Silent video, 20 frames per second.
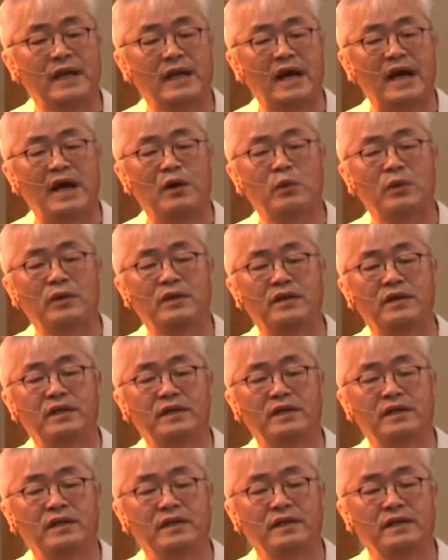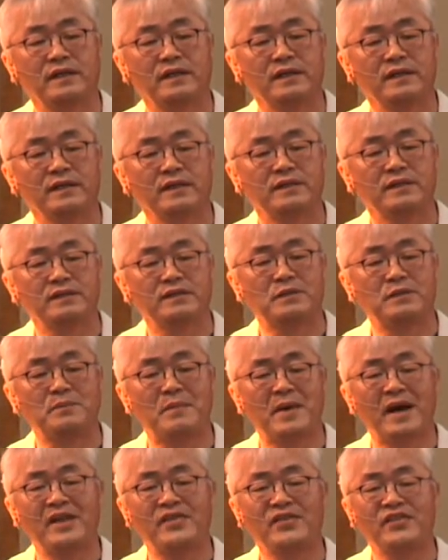the
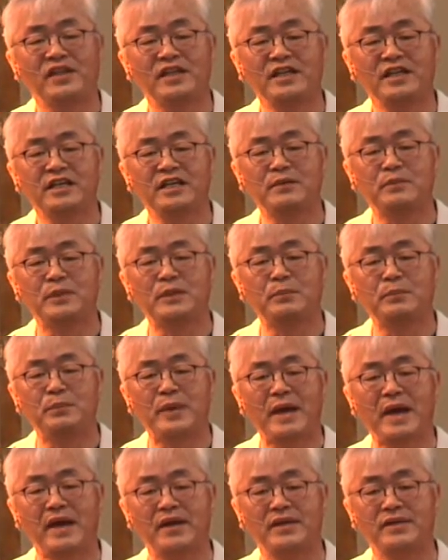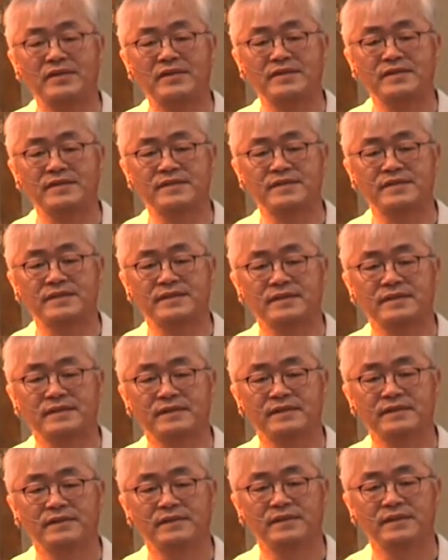monthly giving patterns.
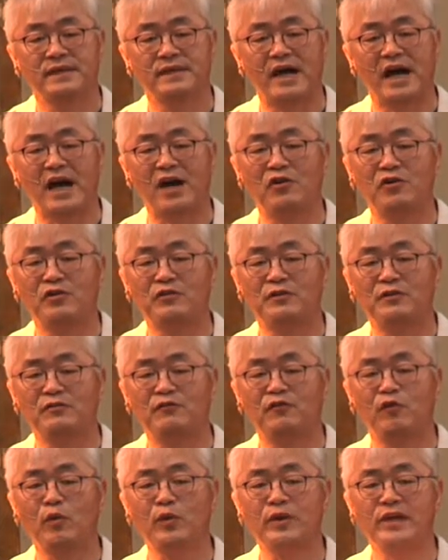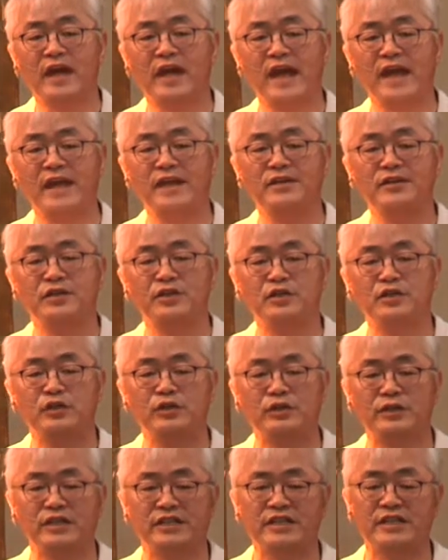Out of a
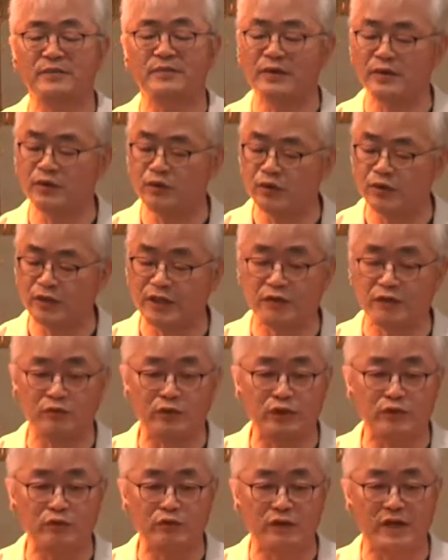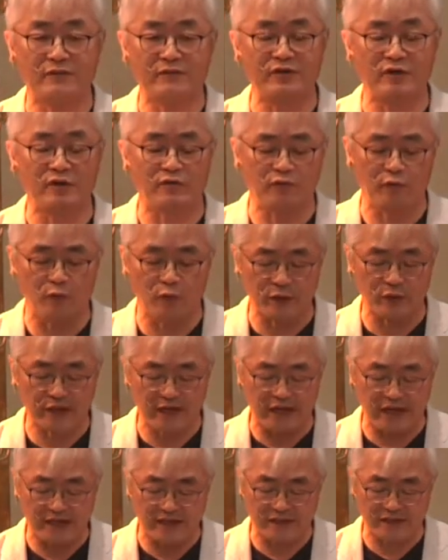48 giving unit, we do have a
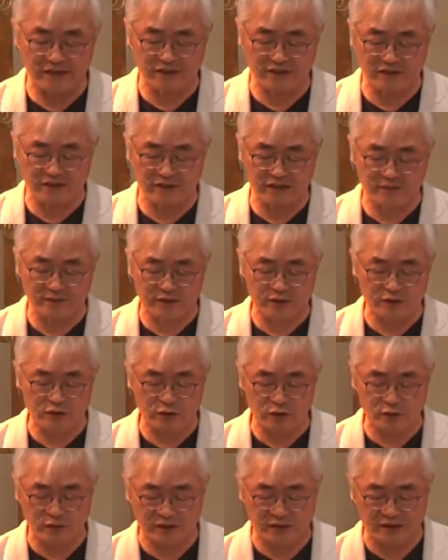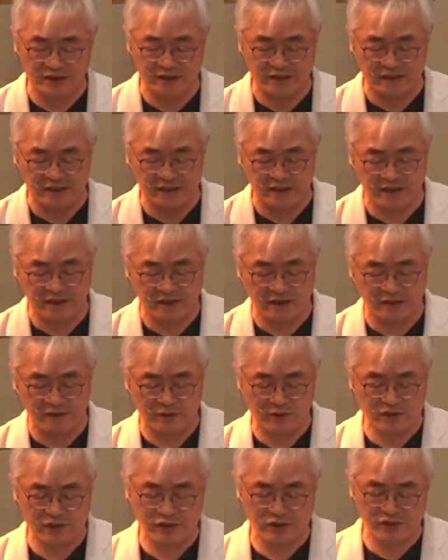48 giving unit in
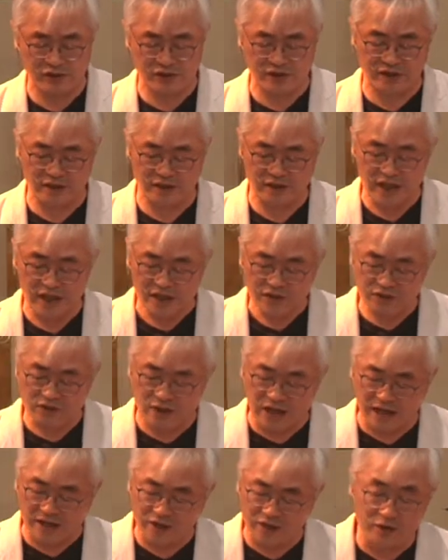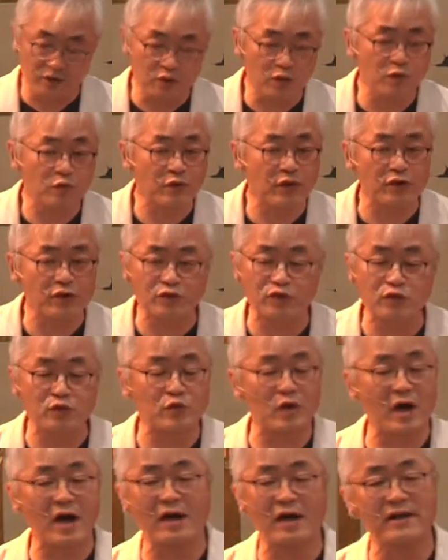our church. So I don't know where you
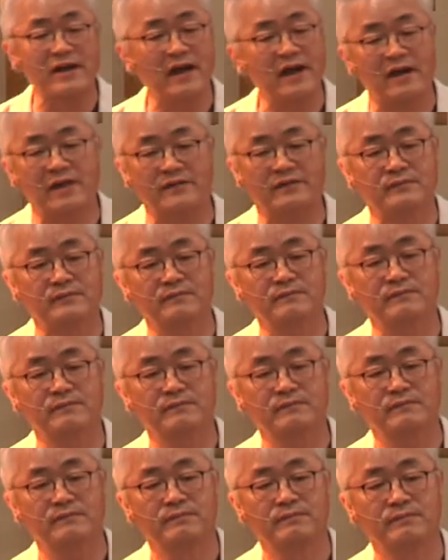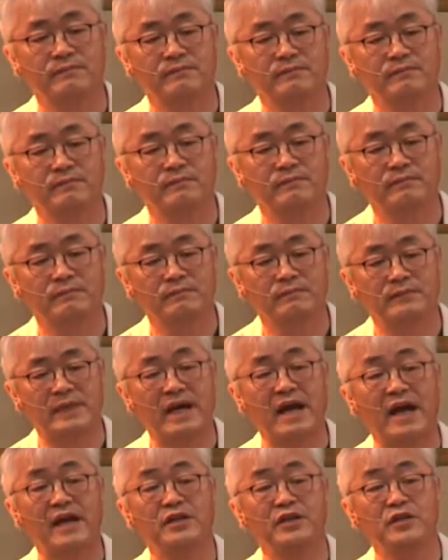are at, but
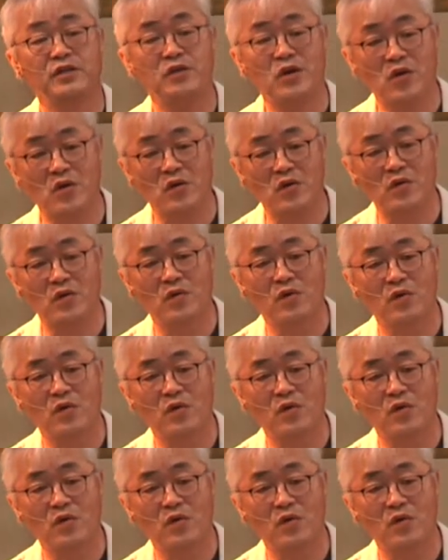I know